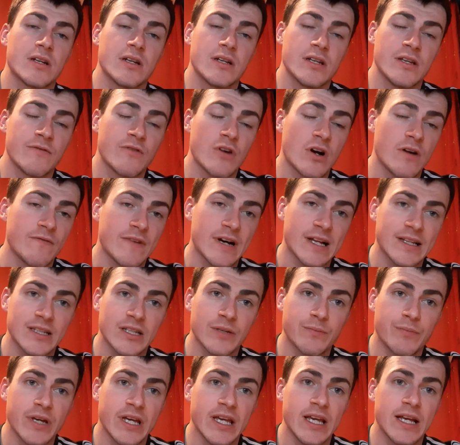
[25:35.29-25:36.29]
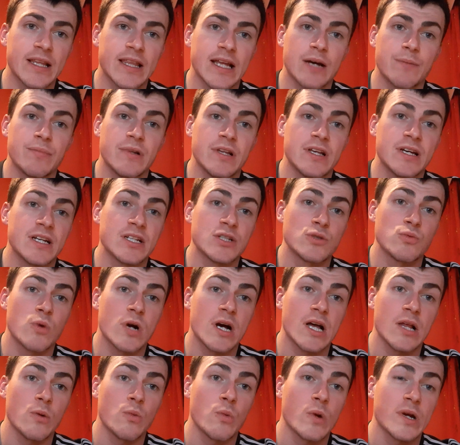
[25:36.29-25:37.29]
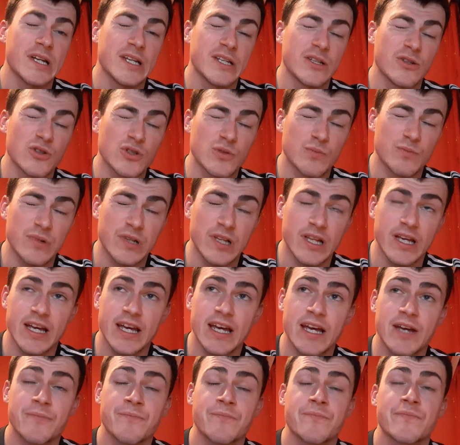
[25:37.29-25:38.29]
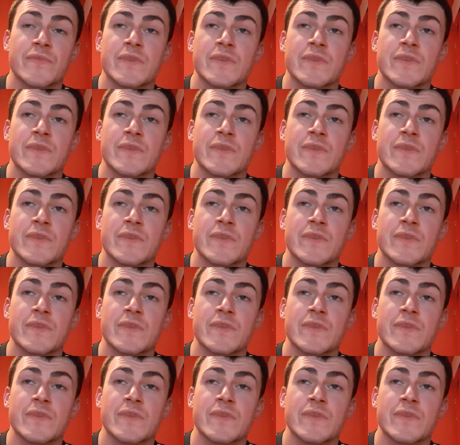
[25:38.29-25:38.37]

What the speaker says: You've got Van der Beek, that plays well when he does play.